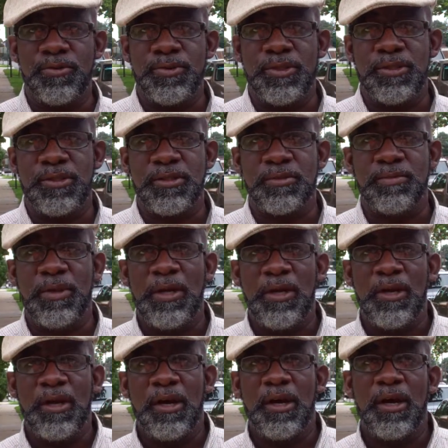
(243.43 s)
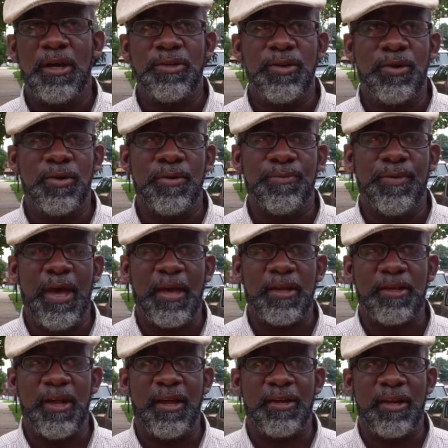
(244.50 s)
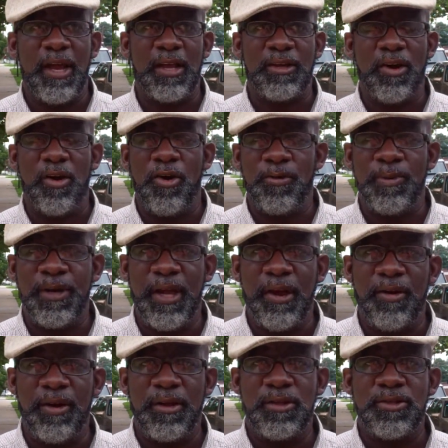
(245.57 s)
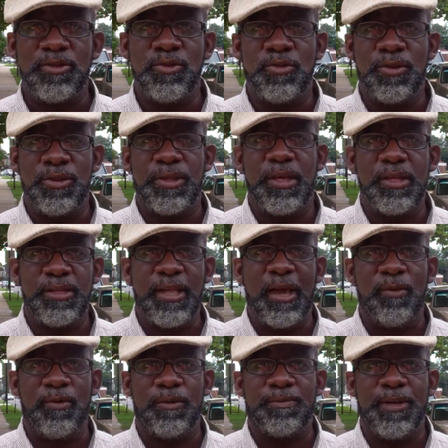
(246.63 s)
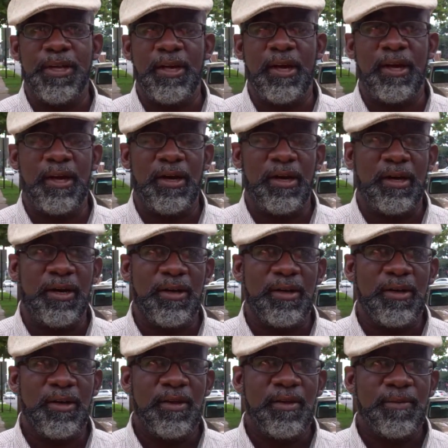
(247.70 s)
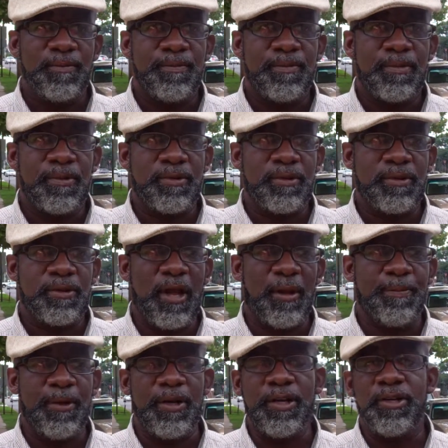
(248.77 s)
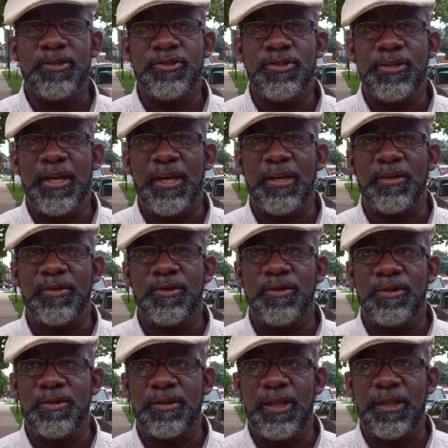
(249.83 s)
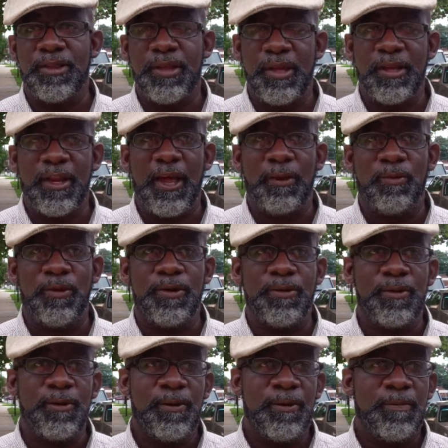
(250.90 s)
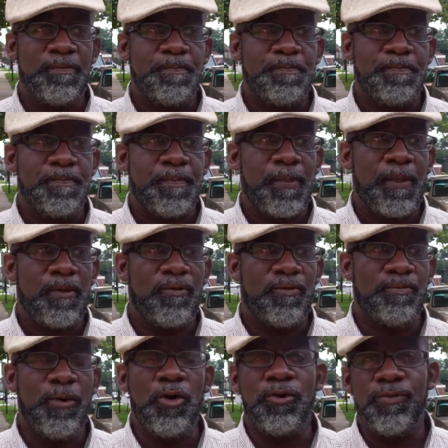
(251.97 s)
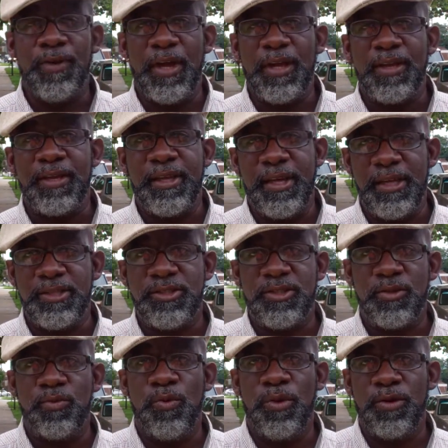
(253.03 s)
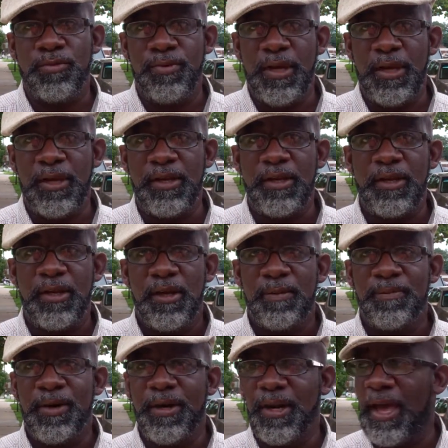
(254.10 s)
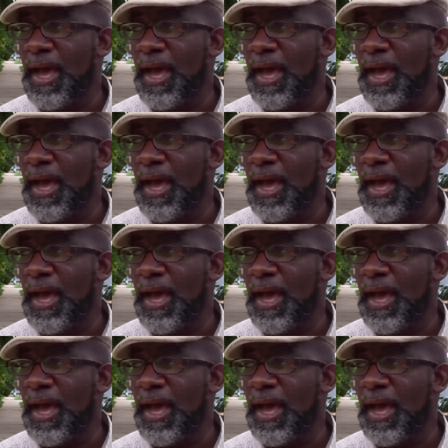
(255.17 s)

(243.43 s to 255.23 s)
system. Knowing the fact that at urban areas, you would think that would be a type of literature that they think that would motivate kids to want to read, but it